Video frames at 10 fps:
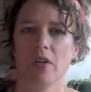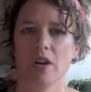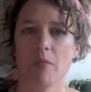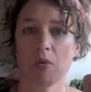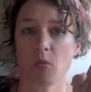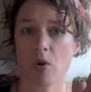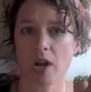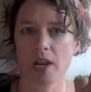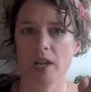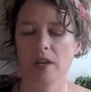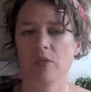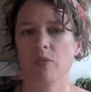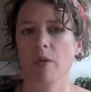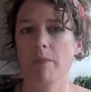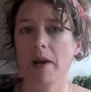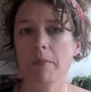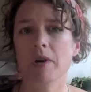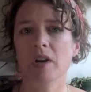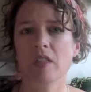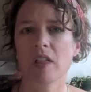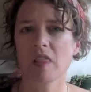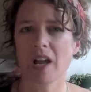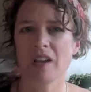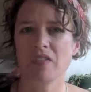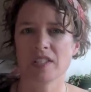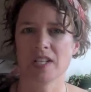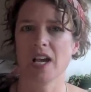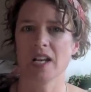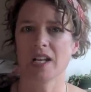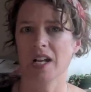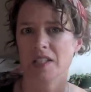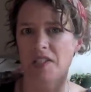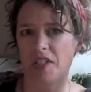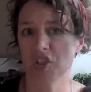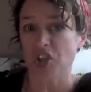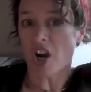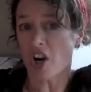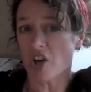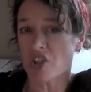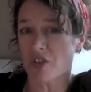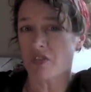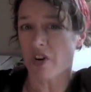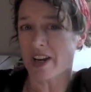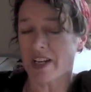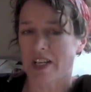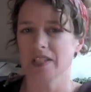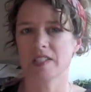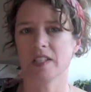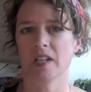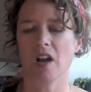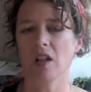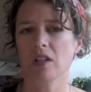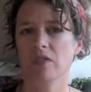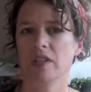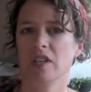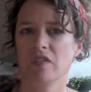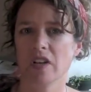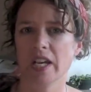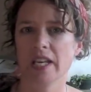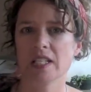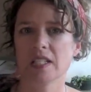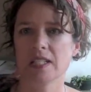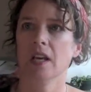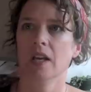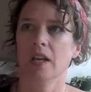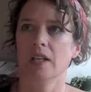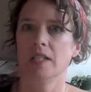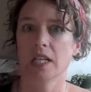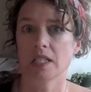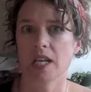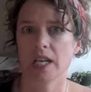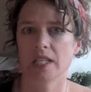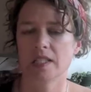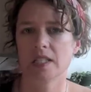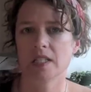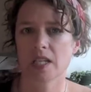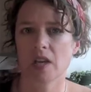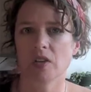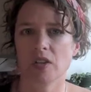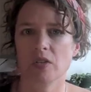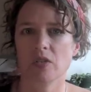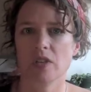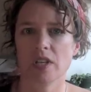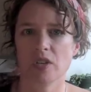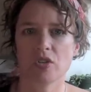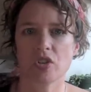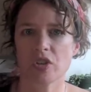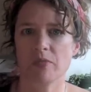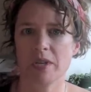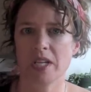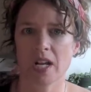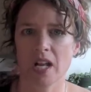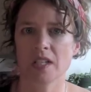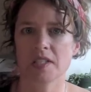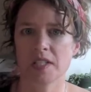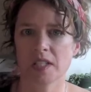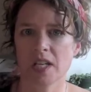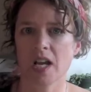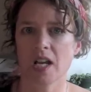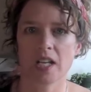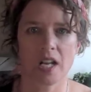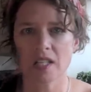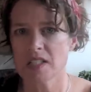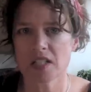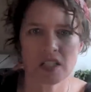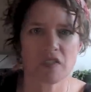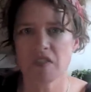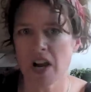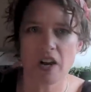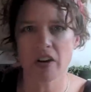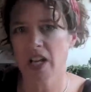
Number one, remember that life is not a constant charge of greatness, and all of the advice dictates that tell you that you should be constantly on, constantly firing,